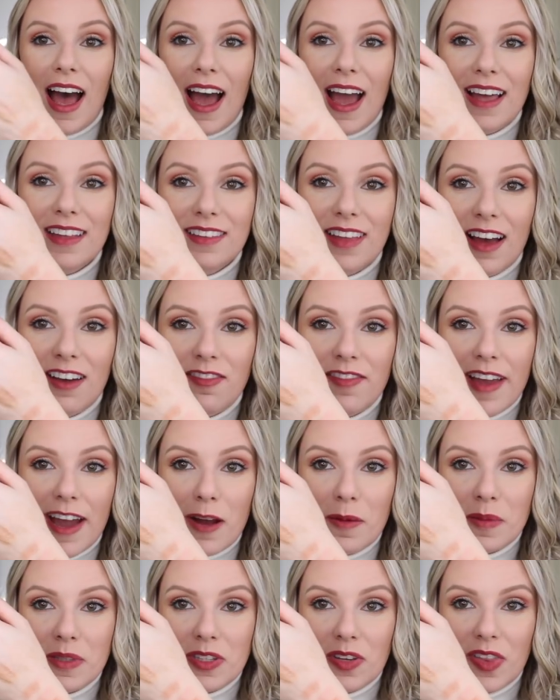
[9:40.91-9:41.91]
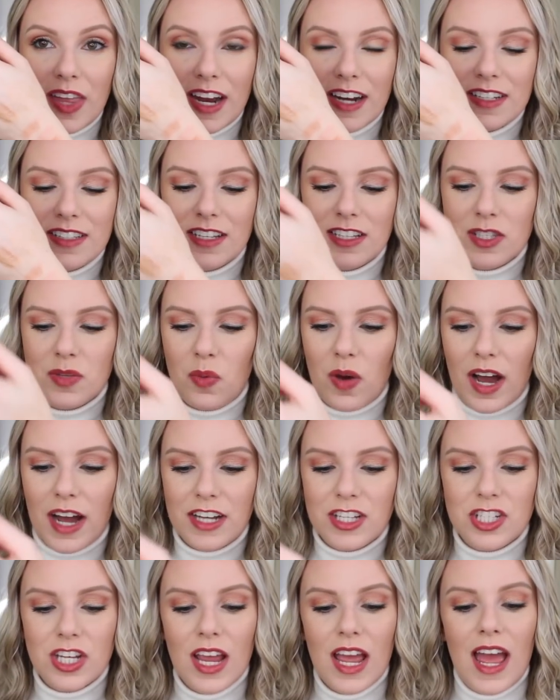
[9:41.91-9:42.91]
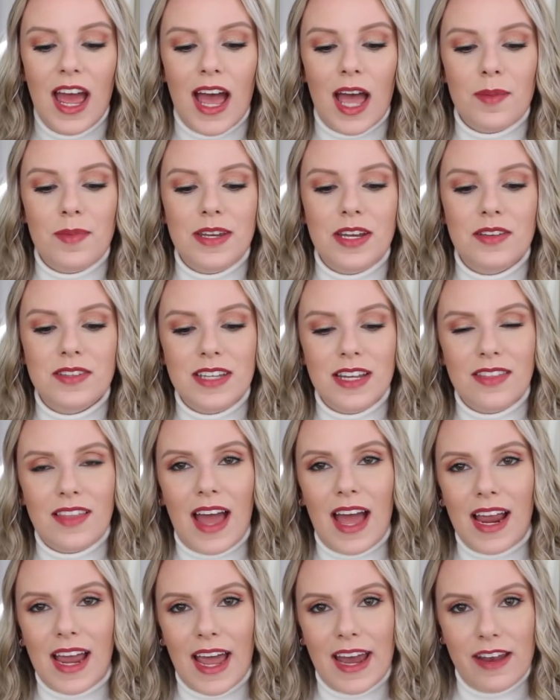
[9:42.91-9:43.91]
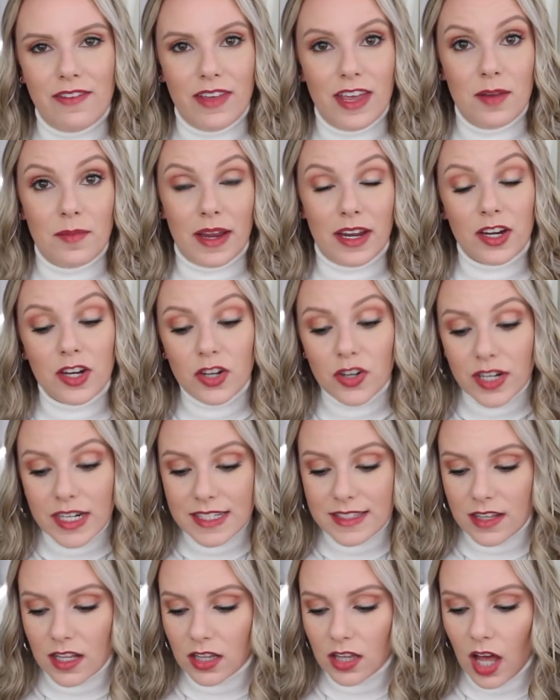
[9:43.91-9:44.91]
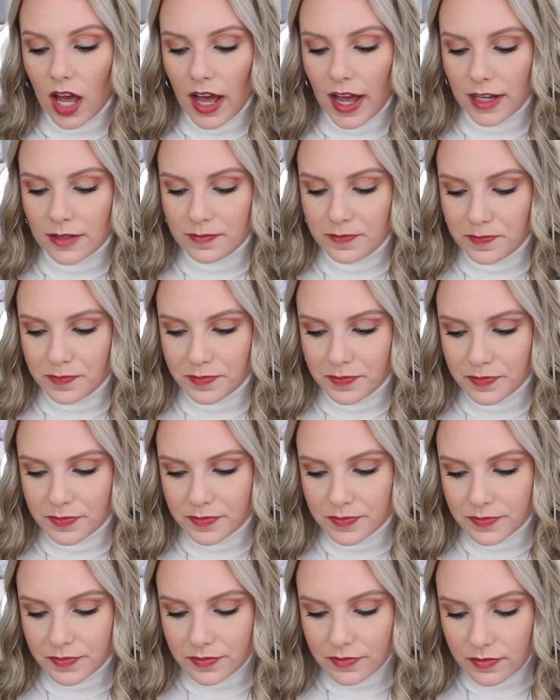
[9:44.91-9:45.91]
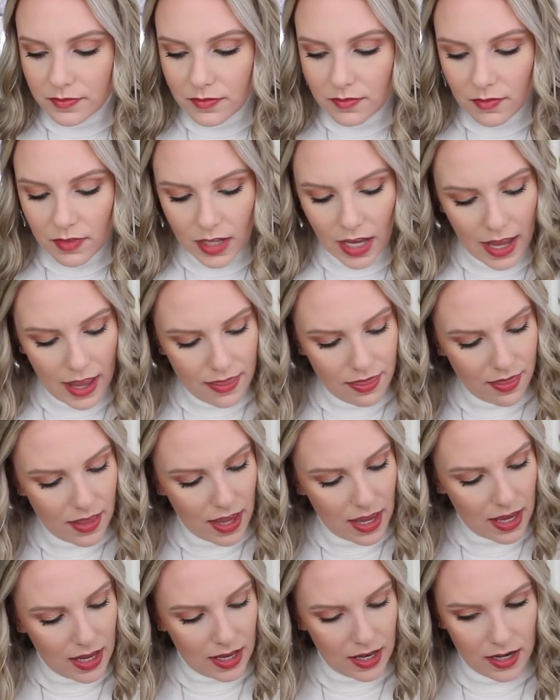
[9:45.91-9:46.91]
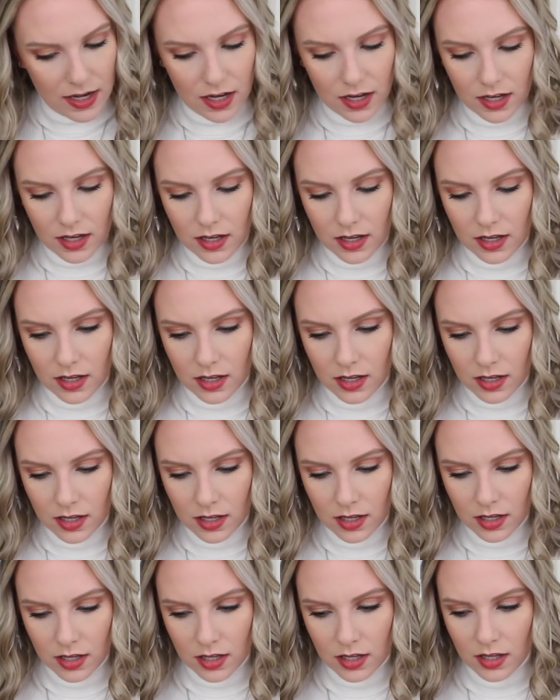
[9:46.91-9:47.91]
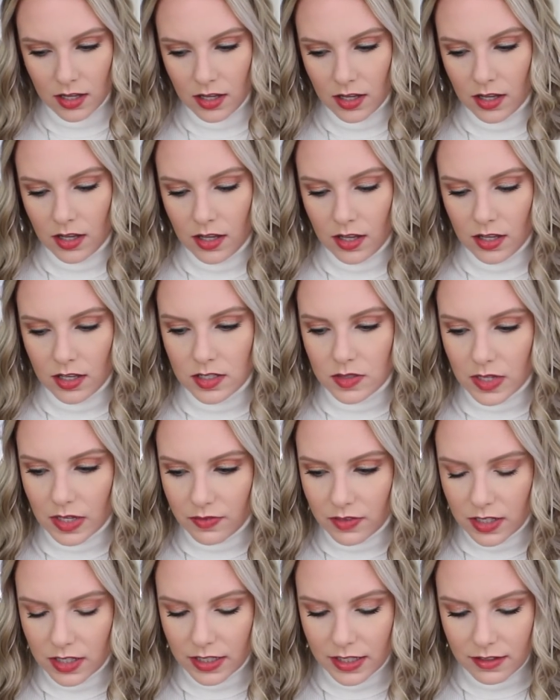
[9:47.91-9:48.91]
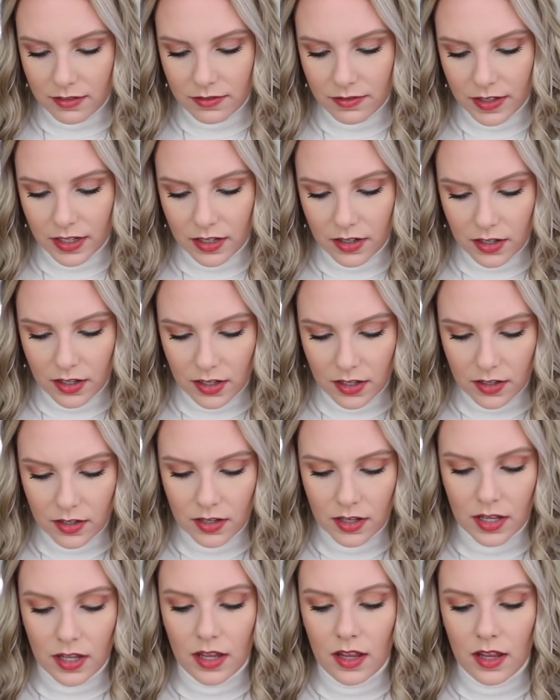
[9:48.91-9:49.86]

I love them. So there's the swatch. I've been using that kind of in my crease a lot. And then, do I have a clean finger?